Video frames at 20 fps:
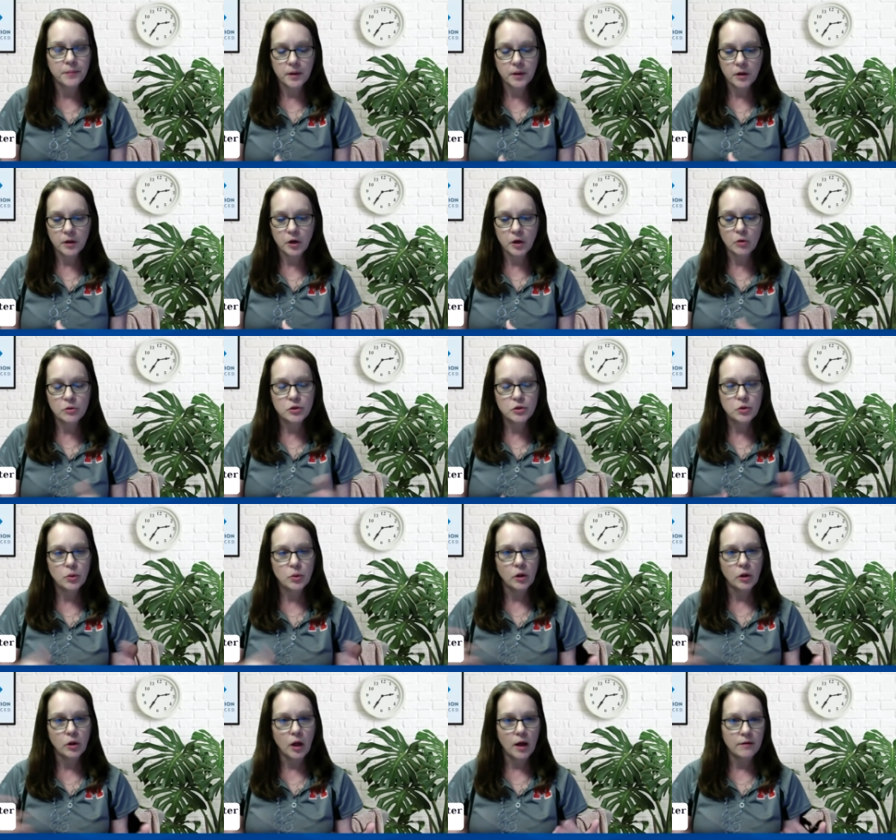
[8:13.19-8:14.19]
go to a
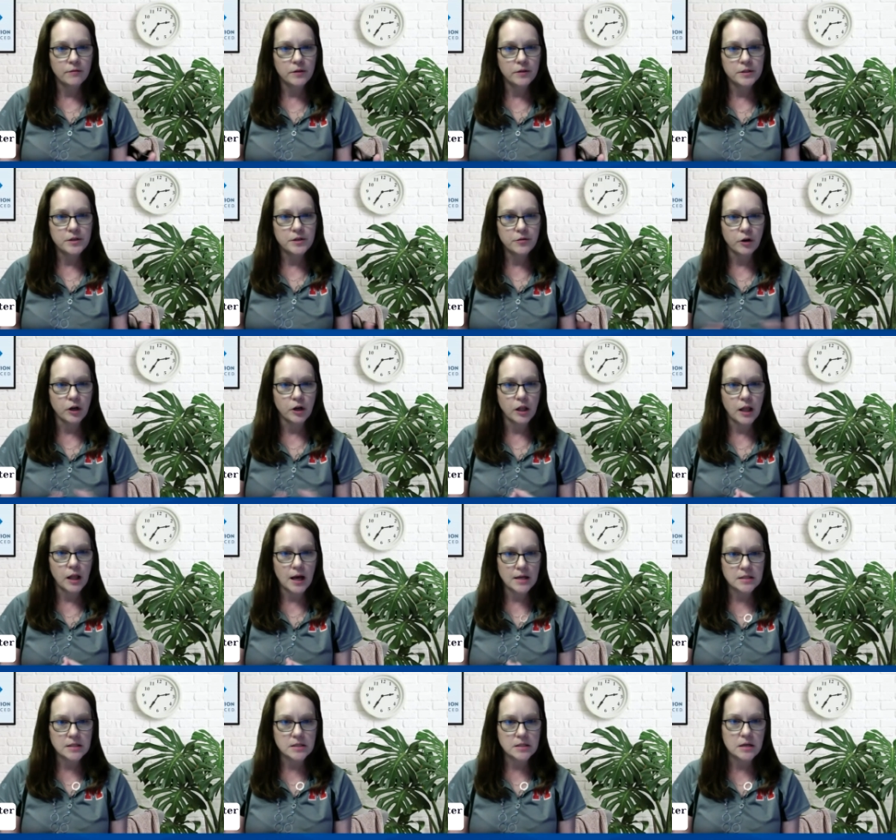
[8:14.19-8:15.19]
lot of the different classes,